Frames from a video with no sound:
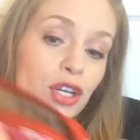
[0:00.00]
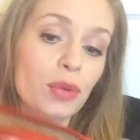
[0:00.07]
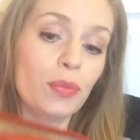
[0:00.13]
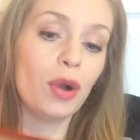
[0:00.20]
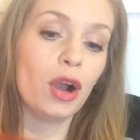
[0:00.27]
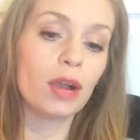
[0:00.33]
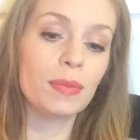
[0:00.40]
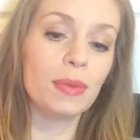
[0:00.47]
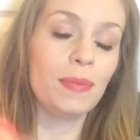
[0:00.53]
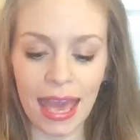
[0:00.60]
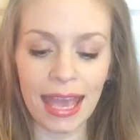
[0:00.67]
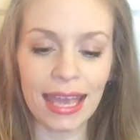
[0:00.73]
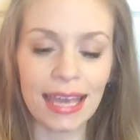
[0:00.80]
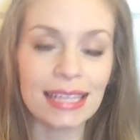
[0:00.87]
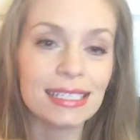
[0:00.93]
compartment
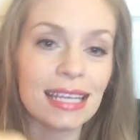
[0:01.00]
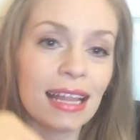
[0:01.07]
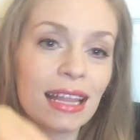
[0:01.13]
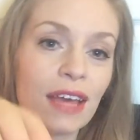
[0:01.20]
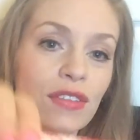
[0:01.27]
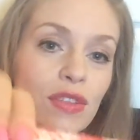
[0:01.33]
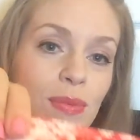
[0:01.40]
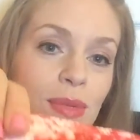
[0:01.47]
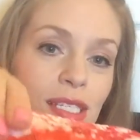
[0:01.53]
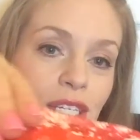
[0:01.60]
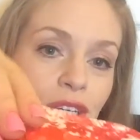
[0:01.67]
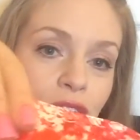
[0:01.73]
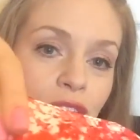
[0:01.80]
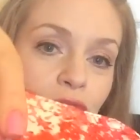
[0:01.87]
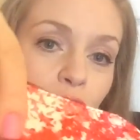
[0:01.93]
and I love the
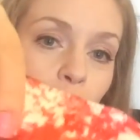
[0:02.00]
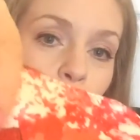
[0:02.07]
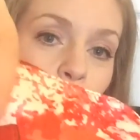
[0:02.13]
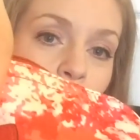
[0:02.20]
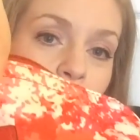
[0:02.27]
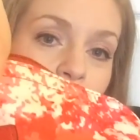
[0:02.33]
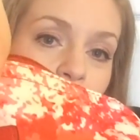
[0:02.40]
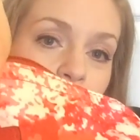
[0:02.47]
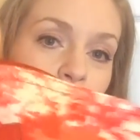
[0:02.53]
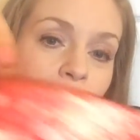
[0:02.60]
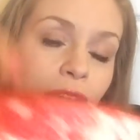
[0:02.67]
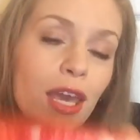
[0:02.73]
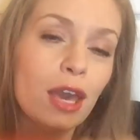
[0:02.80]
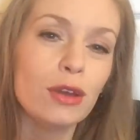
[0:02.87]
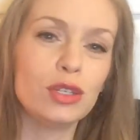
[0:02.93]
material most of
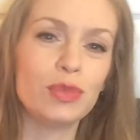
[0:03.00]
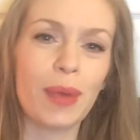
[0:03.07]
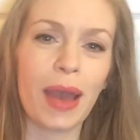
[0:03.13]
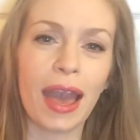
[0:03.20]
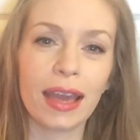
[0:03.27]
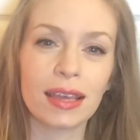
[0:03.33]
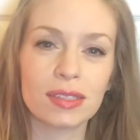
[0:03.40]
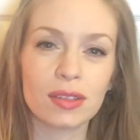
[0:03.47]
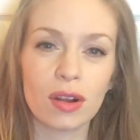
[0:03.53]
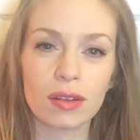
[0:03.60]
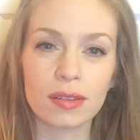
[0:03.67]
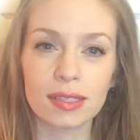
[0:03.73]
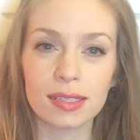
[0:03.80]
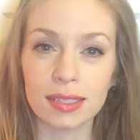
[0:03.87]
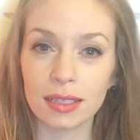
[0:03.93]
my coach bags are
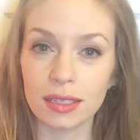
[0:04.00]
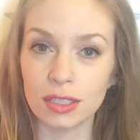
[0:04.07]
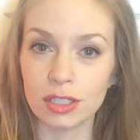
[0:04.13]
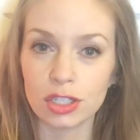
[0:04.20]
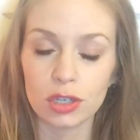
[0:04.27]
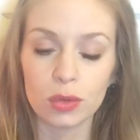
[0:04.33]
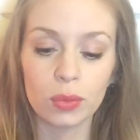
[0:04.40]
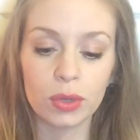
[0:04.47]
the signature